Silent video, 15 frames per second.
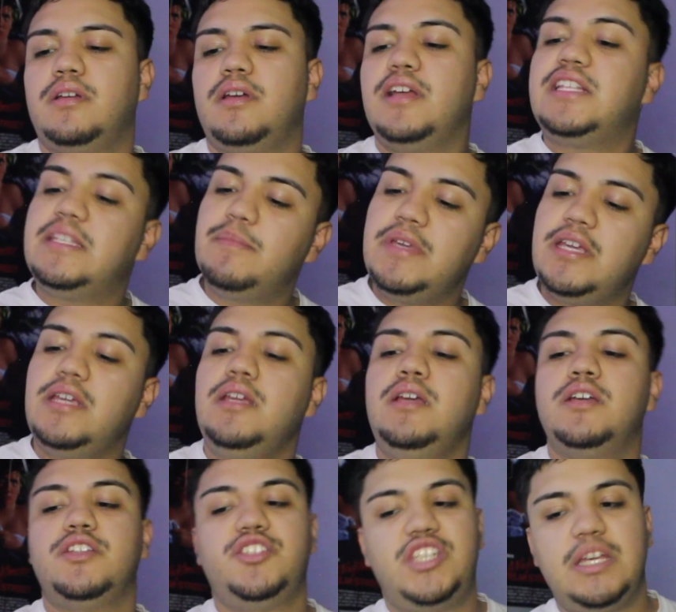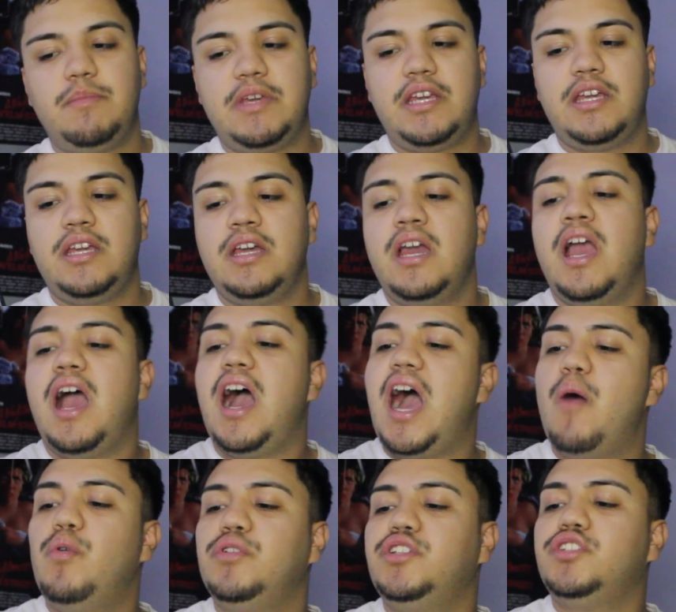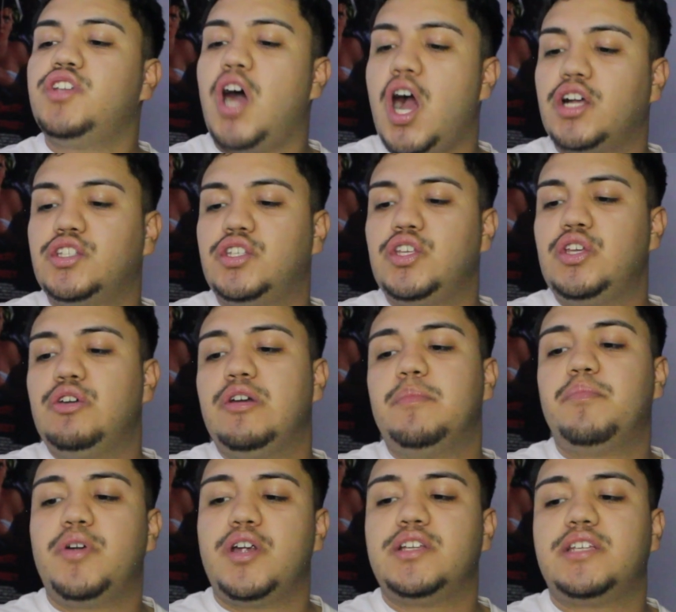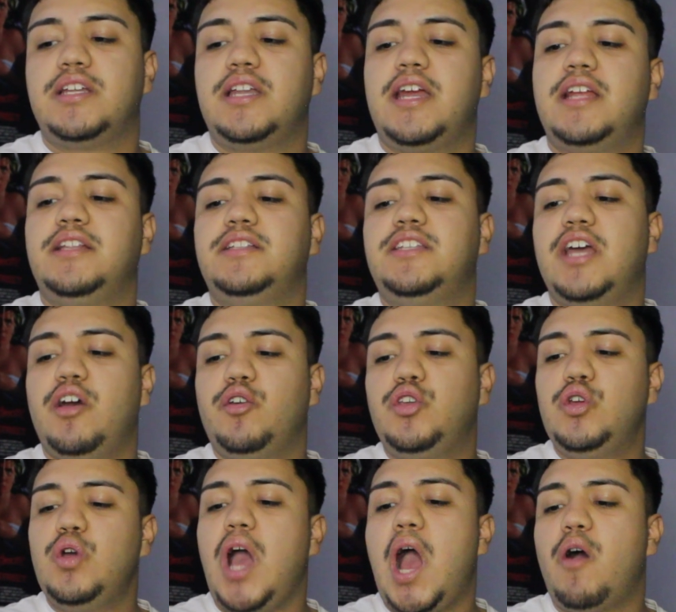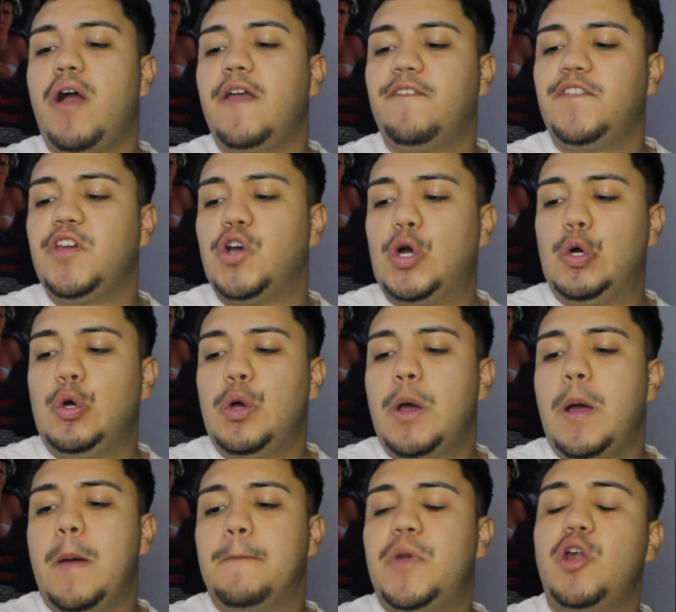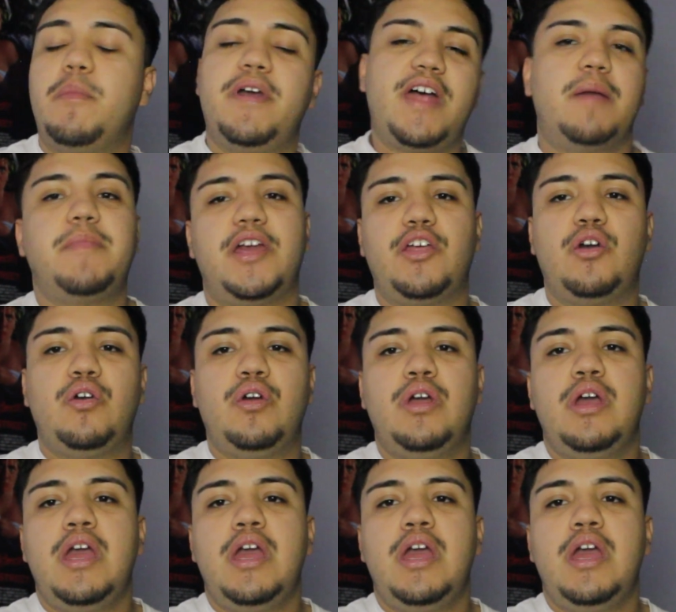It's me, Jimmy. I want to talk to you in person and tell you how I feel, pero me da miedo.